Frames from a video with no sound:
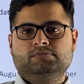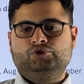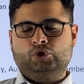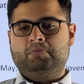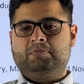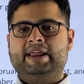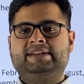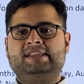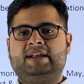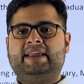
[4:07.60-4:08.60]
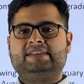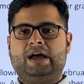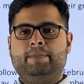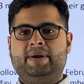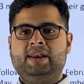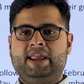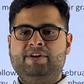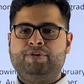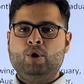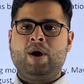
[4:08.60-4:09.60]
So let's take an example.
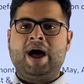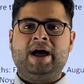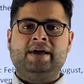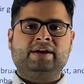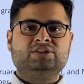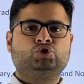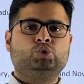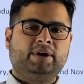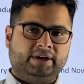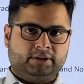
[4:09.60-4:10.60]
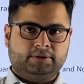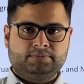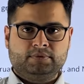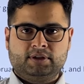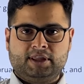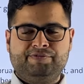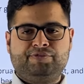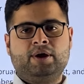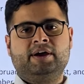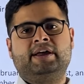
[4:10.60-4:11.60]
If you are a student,
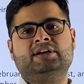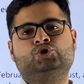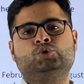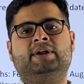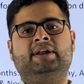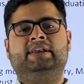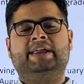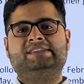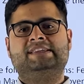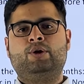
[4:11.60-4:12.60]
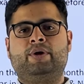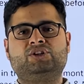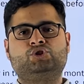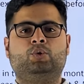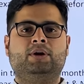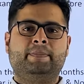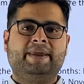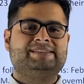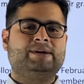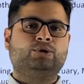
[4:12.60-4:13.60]
let's say you are a student
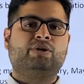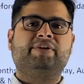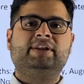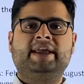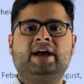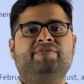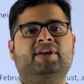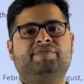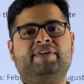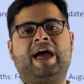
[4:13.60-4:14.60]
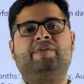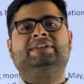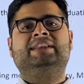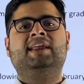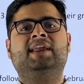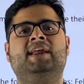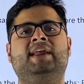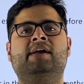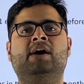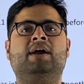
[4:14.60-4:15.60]
based out of India, where we have a
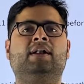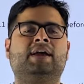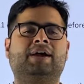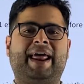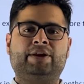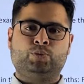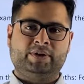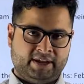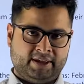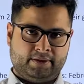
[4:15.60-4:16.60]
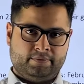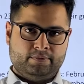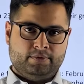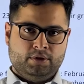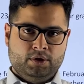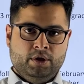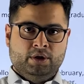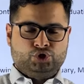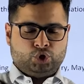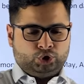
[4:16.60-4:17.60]
3-year undergraduate degree.
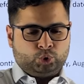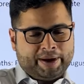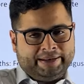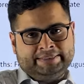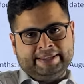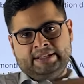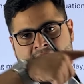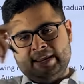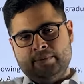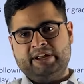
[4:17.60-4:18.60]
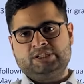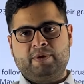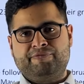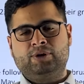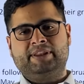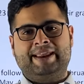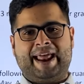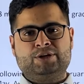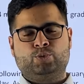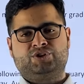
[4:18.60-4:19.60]
So 23 months before the
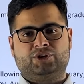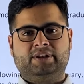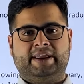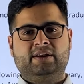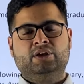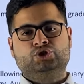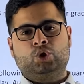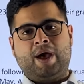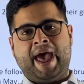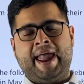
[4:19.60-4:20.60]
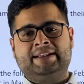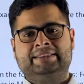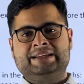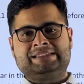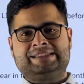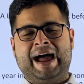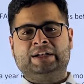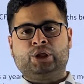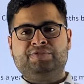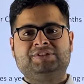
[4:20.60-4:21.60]
graduation date. So at the
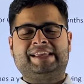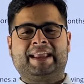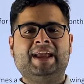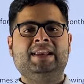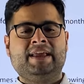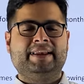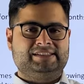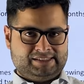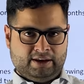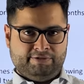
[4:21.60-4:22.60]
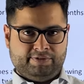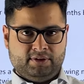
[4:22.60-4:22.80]
start of second year itself,